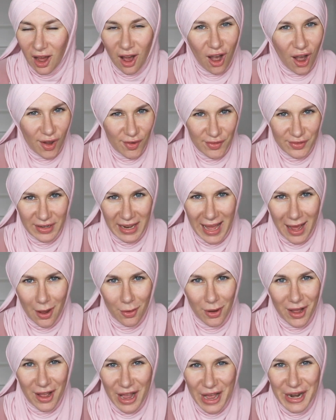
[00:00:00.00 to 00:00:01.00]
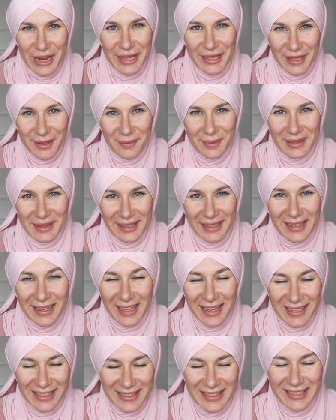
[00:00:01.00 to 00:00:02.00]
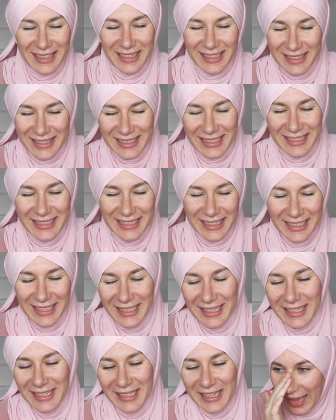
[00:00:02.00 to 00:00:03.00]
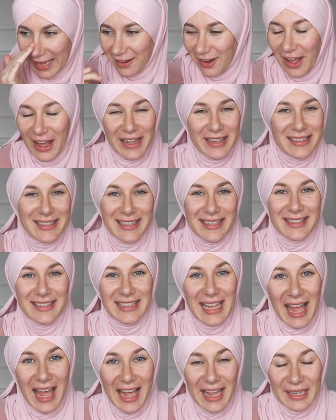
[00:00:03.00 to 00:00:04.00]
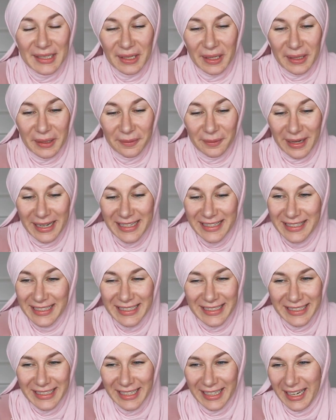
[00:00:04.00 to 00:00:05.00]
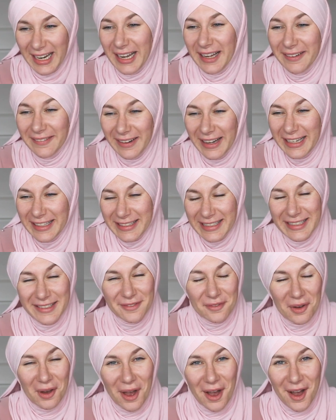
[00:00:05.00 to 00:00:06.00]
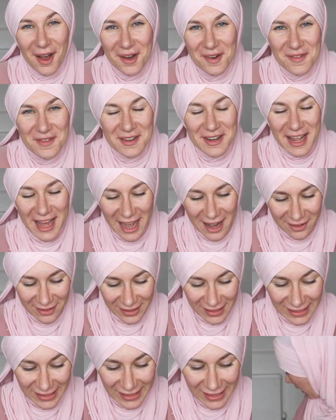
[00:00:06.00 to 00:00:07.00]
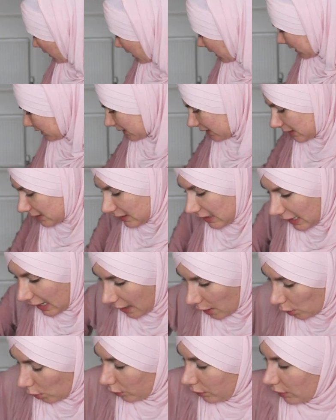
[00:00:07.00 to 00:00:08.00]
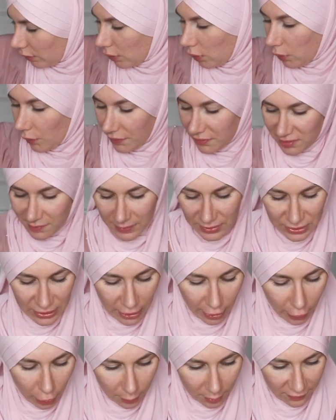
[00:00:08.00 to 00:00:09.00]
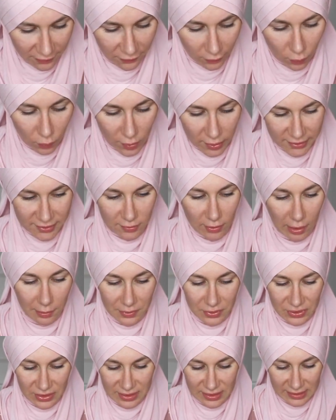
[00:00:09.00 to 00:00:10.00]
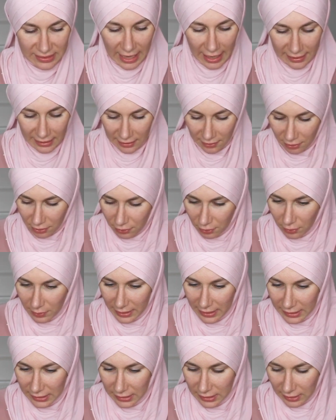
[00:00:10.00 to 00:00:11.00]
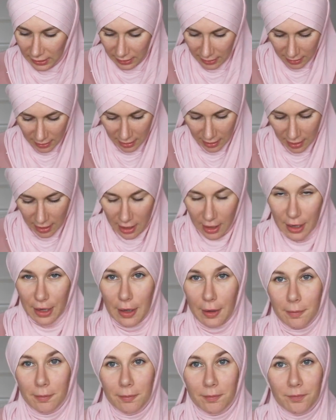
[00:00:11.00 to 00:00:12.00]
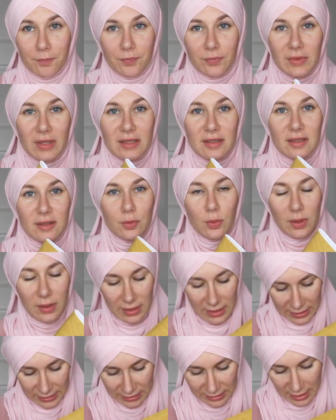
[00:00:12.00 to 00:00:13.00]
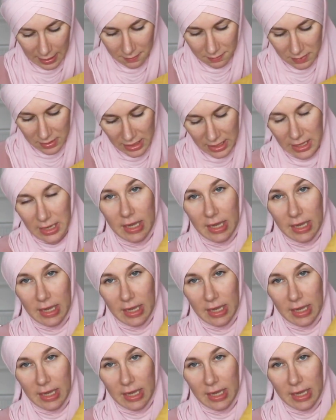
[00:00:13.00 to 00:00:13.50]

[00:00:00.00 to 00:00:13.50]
half an hour earlier than when the class started. And I just sat and I waited for half an hour. I did get all the course material before, so I was just scanning through it. This is what they sent me